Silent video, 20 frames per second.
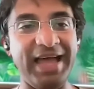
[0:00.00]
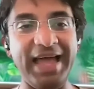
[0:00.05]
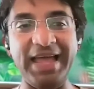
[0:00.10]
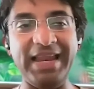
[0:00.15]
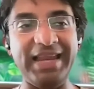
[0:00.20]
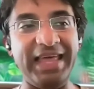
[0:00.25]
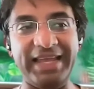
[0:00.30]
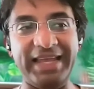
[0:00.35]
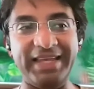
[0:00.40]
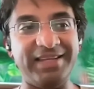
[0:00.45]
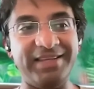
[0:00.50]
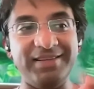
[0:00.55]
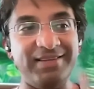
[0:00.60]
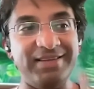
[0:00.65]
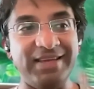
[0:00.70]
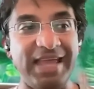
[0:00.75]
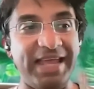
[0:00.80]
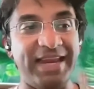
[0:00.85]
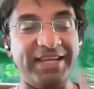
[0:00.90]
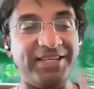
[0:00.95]
Like
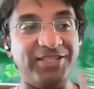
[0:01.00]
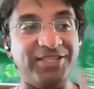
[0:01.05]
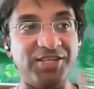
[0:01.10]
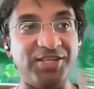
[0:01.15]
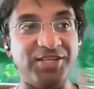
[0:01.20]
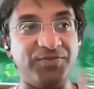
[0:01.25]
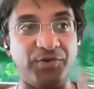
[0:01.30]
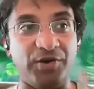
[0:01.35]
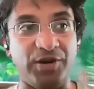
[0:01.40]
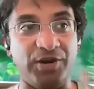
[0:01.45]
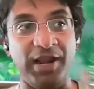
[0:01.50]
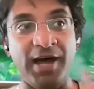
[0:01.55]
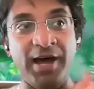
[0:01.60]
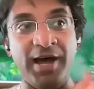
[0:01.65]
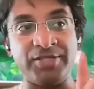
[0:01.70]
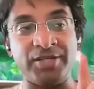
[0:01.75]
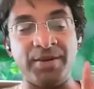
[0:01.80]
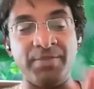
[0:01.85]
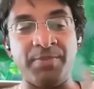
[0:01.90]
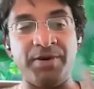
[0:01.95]
it exists for a
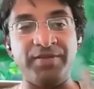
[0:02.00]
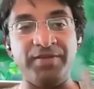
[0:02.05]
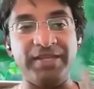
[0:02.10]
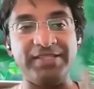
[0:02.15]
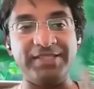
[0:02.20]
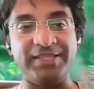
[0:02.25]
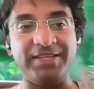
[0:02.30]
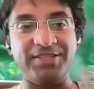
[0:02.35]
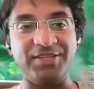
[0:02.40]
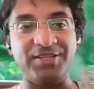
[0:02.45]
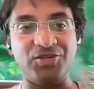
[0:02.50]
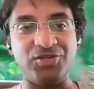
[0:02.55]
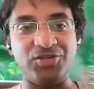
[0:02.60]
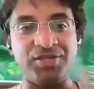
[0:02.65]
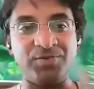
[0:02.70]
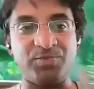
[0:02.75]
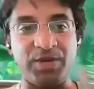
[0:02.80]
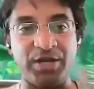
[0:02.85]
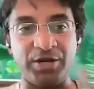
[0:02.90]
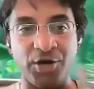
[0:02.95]
large number of these
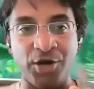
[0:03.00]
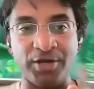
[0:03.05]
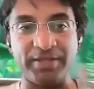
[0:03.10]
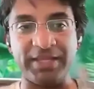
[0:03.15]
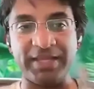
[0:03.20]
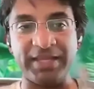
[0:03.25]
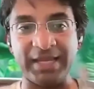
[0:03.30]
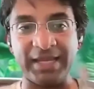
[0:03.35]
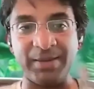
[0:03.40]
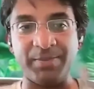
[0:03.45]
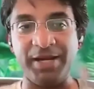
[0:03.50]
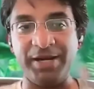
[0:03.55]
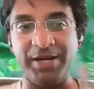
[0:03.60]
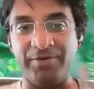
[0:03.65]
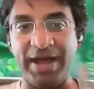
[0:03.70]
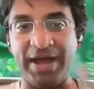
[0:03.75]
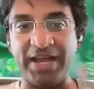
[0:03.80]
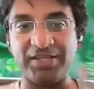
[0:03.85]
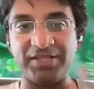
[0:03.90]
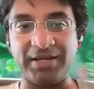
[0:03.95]
decisions. We are not thinking about it
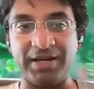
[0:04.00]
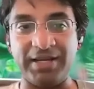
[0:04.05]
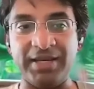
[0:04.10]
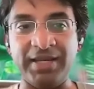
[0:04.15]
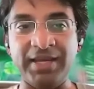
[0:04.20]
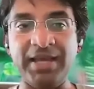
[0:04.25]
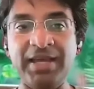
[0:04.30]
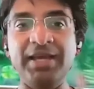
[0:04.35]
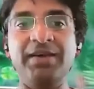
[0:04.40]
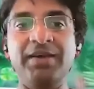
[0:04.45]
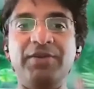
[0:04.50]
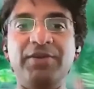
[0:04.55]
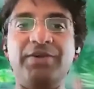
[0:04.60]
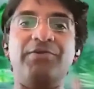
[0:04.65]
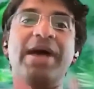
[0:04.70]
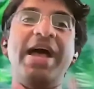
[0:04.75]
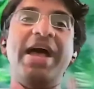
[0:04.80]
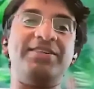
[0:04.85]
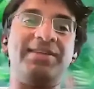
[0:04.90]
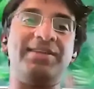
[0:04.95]
rationally. We are
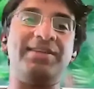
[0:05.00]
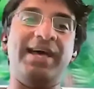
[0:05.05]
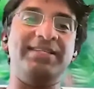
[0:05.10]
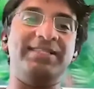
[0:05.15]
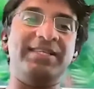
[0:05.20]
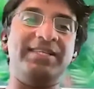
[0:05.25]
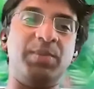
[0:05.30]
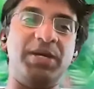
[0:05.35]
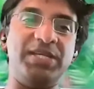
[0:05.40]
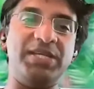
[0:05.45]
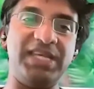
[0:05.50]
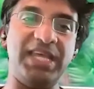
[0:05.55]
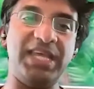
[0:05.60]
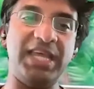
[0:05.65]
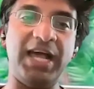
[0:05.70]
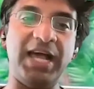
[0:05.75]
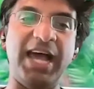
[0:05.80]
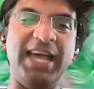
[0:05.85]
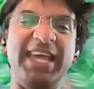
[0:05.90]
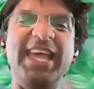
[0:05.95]
rationalizing by saying,
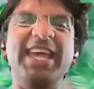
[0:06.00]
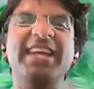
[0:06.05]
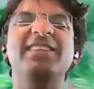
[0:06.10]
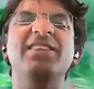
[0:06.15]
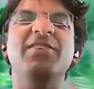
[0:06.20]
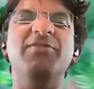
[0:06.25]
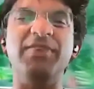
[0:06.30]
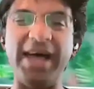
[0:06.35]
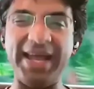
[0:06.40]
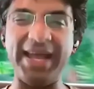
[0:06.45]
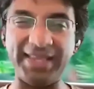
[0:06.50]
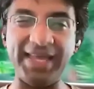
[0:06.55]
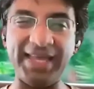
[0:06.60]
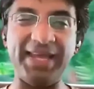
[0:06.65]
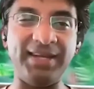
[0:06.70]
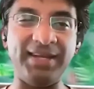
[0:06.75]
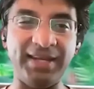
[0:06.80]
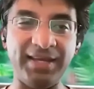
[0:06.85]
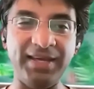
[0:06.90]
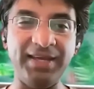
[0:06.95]
I hate the fact that
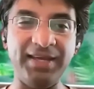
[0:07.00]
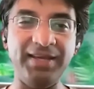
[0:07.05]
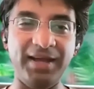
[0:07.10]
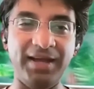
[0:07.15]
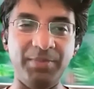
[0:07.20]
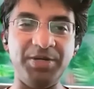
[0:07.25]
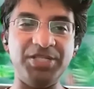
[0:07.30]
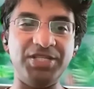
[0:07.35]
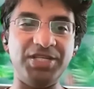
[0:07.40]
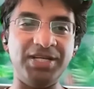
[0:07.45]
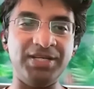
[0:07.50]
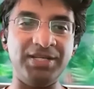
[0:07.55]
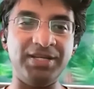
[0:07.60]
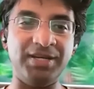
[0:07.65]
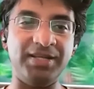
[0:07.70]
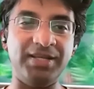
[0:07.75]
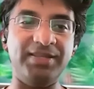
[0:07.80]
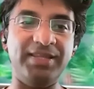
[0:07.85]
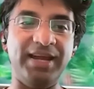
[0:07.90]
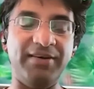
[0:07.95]
a machine did
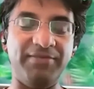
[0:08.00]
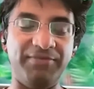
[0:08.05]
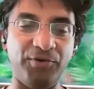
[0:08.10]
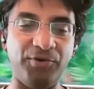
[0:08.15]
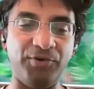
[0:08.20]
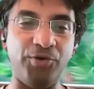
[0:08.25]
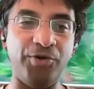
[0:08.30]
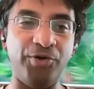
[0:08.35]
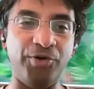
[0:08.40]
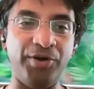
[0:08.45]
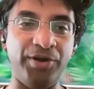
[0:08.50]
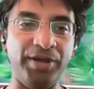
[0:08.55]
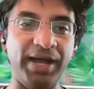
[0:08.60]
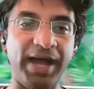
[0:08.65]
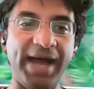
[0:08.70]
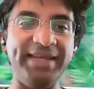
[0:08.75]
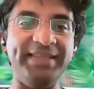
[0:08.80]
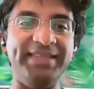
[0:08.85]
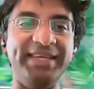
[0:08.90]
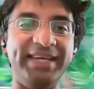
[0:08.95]
it, therefore
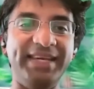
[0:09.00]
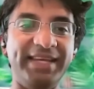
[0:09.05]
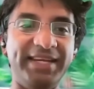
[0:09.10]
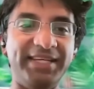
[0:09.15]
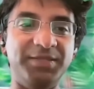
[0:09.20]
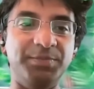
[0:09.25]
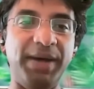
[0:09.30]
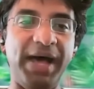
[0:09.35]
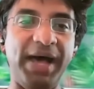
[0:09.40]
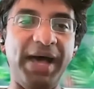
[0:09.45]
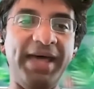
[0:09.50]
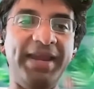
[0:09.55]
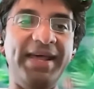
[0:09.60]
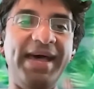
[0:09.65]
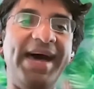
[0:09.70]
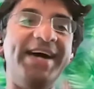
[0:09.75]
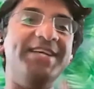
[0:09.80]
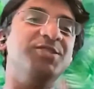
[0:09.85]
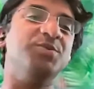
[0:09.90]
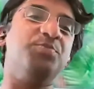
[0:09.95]
I think it is bad,
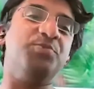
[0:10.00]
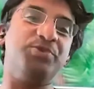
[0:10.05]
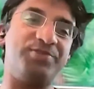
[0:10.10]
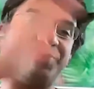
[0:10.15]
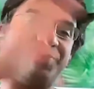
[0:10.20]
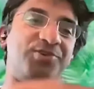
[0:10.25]
as opposed to